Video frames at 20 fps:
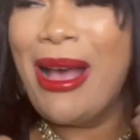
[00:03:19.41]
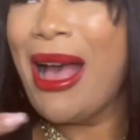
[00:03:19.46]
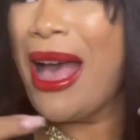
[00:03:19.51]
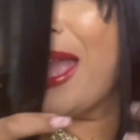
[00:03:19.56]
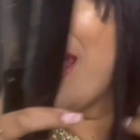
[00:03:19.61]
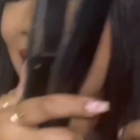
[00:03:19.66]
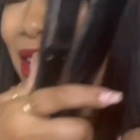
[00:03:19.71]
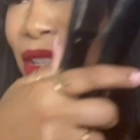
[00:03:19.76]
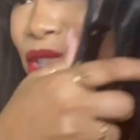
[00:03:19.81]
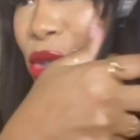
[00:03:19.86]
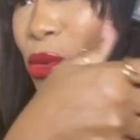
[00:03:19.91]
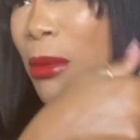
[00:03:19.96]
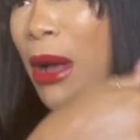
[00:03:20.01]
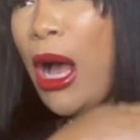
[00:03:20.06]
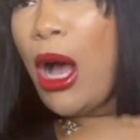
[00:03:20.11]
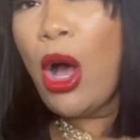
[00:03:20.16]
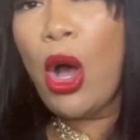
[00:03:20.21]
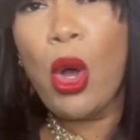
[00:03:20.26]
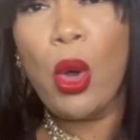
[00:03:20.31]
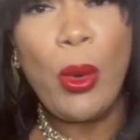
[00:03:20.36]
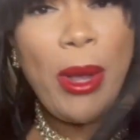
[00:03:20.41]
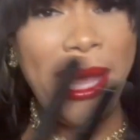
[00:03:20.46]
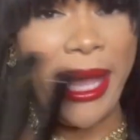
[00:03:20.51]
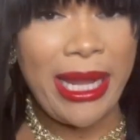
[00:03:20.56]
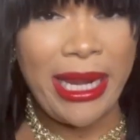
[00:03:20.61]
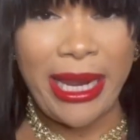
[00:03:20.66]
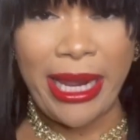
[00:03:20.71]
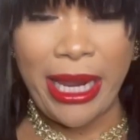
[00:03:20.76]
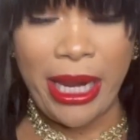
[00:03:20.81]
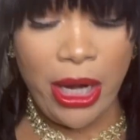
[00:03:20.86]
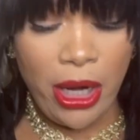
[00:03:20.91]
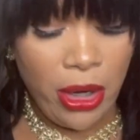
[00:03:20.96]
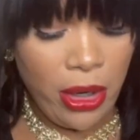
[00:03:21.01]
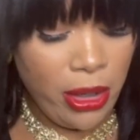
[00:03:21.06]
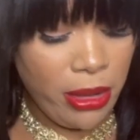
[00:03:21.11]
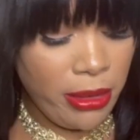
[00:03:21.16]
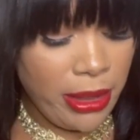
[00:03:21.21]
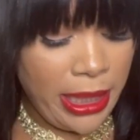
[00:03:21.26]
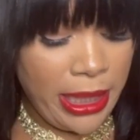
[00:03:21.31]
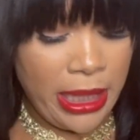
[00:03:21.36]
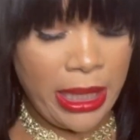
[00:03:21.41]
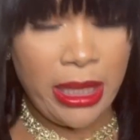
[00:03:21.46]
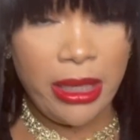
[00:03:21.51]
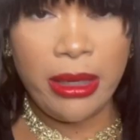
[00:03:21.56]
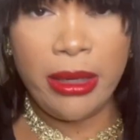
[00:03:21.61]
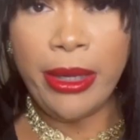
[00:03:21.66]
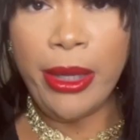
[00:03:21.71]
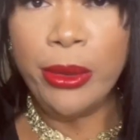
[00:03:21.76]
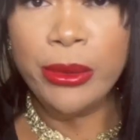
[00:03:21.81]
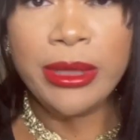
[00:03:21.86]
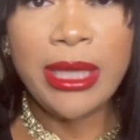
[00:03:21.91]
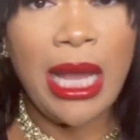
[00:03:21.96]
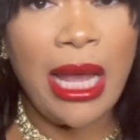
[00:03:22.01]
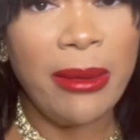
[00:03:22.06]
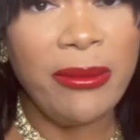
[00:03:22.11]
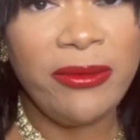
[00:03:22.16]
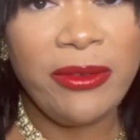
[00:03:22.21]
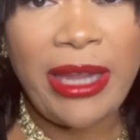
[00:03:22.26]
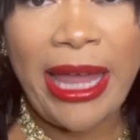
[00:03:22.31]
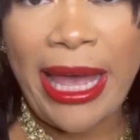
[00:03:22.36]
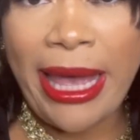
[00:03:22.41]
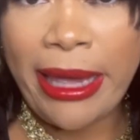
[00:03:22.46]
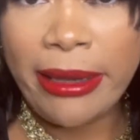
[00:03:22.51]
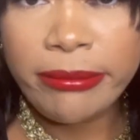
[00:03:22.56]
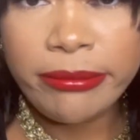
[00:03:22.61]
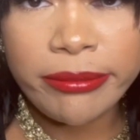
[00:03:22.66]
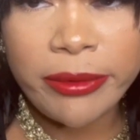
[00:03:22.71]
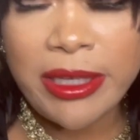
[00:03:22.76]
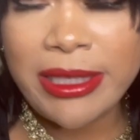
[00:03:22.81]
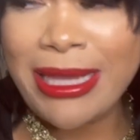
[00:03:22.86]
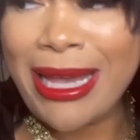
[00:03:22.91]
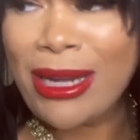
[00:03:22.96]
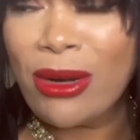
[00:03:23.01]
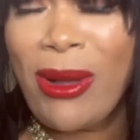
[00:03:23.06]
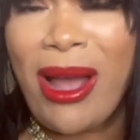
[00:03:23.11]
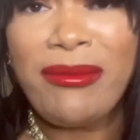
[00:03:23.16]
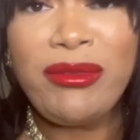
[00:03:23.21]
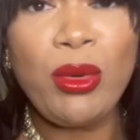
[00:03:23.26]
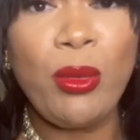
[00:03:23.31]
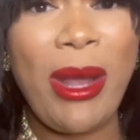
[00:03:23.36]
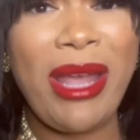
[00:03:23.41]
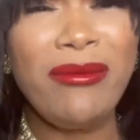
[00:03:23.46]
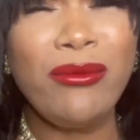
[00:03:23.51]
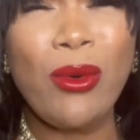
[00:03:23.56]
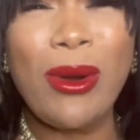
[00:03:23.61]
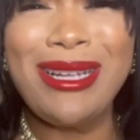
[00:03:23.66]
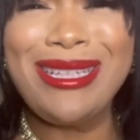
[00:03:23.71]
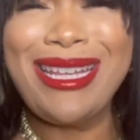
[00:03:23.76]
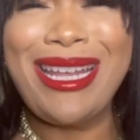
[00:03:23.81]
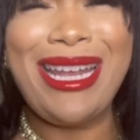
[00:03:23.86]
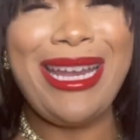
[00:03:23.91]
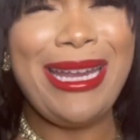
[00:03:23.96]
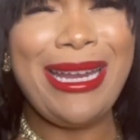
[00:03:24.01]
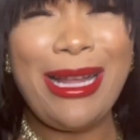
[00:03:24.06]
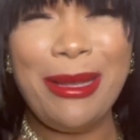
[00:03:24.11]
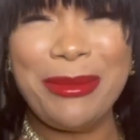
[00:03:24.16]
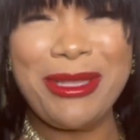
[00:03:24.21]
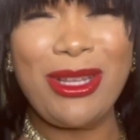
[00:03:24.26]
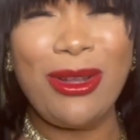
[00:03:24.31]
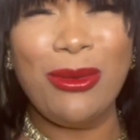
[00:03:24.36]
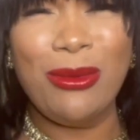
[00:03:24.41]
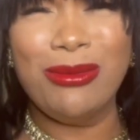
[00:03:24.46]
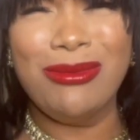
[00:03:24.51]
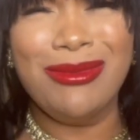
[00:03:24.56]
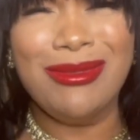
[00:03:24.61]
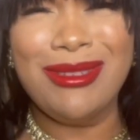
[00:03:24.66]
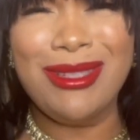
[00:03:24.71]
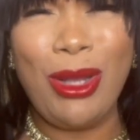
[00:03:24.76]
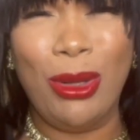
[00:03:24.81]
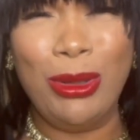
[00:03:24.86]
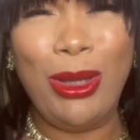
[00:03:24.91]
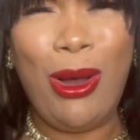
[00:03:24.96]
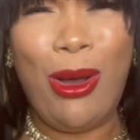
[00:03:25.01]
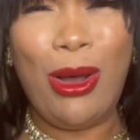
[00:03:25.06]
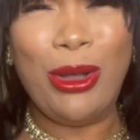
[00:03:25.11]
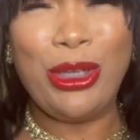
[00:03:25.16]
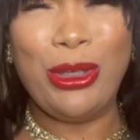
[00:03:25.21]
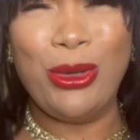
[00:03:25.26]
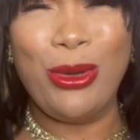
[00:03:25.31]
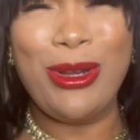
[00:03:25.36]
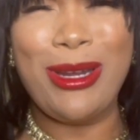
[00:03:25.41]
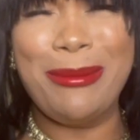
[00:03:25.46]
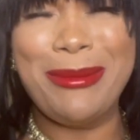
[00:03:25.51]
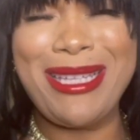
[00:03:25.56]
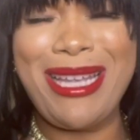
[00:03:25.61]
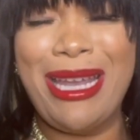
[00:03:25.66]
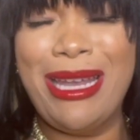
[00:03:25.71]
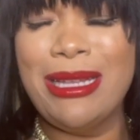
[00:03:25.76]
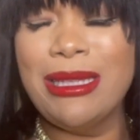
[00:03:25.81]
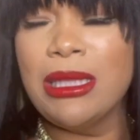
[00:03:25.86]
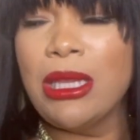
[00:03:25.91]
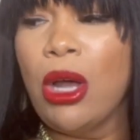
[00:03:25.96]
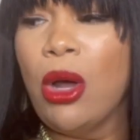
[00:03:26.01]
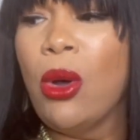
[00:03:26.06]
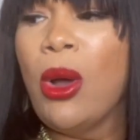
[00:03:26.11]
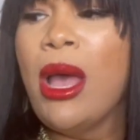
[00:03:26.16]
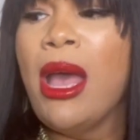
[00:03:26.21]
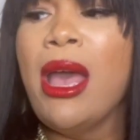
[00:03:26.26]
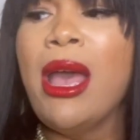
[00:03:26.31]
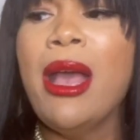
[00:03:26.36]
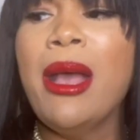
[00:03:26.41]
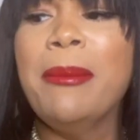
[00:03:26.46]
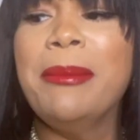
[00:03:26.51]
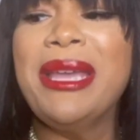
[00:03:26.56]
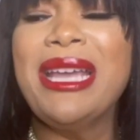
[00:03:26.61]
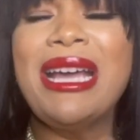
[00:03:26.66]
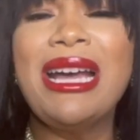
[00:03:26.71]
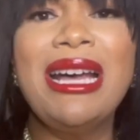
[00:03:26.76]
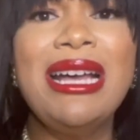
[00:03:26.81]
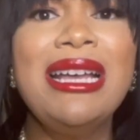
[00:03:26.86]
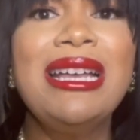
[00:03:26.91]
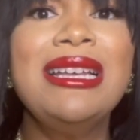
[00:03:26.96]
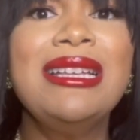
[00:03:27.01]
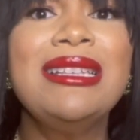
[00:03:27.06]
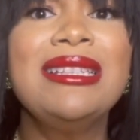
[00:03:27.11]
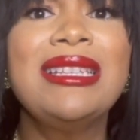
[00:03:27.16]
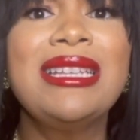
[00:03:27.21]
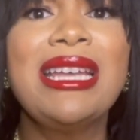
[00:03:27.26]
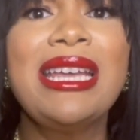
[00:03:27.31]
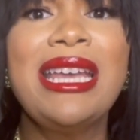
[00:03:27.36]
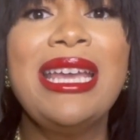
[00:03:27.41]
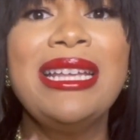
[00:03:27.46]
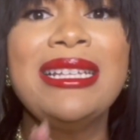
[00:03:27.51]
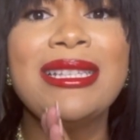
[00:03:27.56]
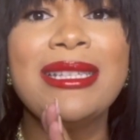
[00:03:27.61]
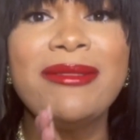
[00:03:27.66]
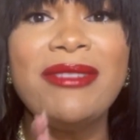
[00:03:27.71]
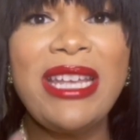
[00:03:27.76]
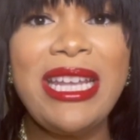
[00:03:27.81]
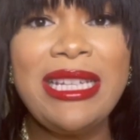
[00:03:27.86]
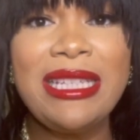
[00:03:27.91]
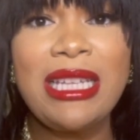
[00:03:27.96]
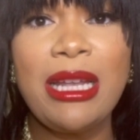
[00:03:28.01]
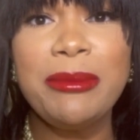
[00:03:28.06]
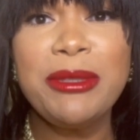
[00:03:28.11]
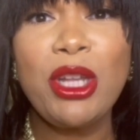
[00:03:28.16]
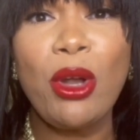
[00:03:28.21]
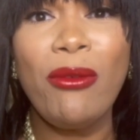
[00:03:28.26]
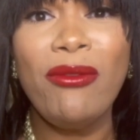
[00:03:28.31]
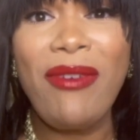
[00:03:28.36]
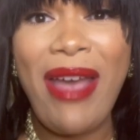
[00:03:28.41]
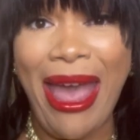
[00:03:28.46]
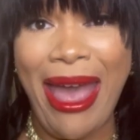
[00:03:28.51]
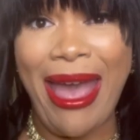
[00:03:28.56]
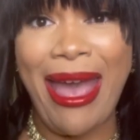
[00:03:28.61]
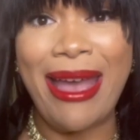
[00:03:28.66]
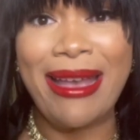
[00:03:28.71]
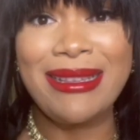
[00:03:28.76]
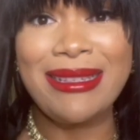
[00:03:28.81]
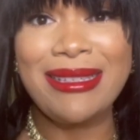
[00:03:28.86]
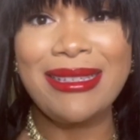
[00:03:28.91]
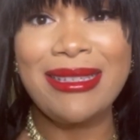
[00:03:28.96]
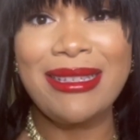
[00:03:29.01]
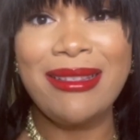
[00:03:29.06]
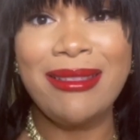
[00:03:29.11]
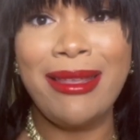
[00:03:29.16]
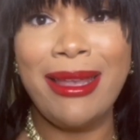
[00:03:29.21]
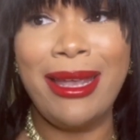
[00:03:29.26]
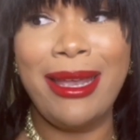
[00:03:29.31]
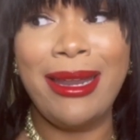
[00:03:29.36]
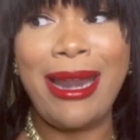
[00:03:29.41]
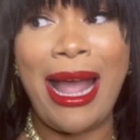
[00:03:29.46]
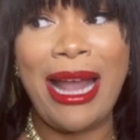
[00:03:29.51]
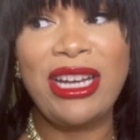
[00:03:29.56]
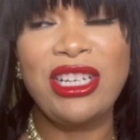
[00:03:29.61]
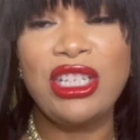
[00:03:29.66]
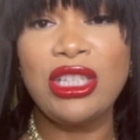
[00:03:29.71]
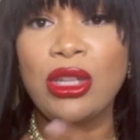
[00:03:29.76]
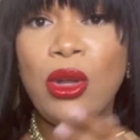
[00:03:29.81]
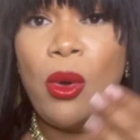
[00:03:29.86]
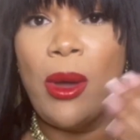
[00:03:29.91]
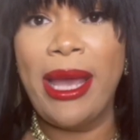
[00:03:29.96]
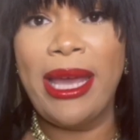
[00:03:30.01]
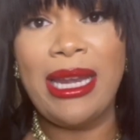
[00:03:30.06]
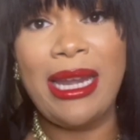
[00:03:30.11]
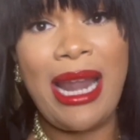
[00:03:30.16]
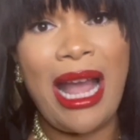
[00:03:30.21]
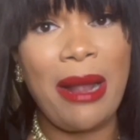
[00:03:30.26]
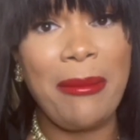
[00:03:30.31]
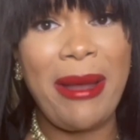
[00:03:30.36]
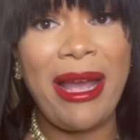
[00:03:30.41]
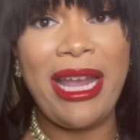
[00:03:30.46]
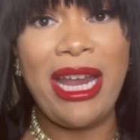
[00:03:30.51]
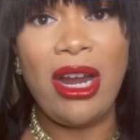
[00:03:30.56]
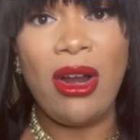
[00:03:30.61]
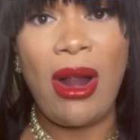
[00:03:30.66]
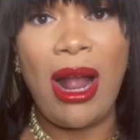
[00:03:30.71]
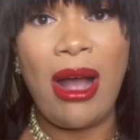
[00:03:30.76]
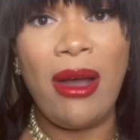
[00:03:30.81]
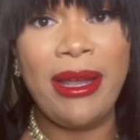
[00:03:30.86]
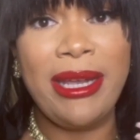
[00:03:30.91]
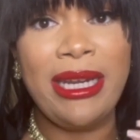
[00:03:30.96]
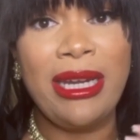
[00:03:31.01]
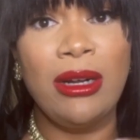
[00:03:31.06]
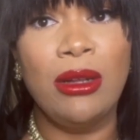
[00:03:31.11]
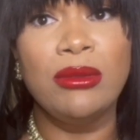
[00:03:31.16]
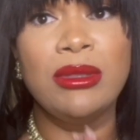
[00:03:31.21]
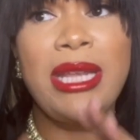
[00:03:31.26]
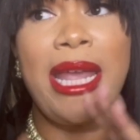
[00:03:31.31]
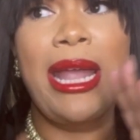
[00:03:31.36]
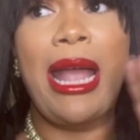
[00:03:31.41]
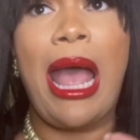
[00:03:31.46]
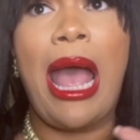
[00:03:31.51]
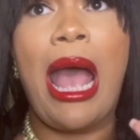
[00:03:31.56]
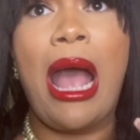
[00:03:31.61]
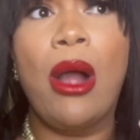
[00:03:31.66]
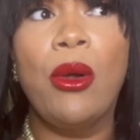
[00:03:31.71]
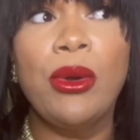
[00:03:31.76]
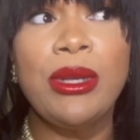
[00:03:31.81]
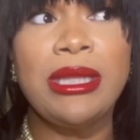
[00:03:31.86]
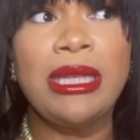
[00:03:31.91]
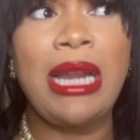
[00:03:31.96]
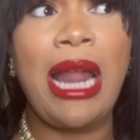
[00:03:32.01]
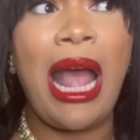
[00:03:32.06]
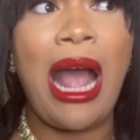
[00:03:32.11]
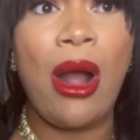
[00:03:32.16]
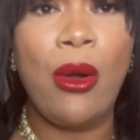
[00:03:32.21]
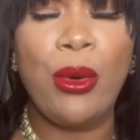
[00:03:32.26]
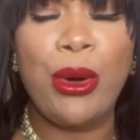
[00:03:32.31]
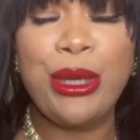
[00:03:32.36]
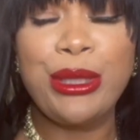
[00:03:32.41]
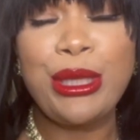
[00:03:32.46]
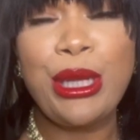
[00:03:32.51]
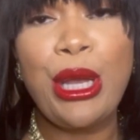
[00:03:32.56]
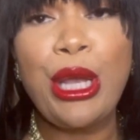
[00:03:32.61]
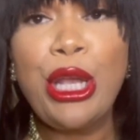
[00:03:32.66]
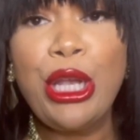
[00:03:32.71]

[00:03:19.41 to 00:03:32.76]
I can do my whole head of hair in no time flat because I don't have to wait for it to heat up so, so long. You know what I'm saying? So because it heats up so fast, then I can just go ahead and knock my hair out and it don't take hours and hours.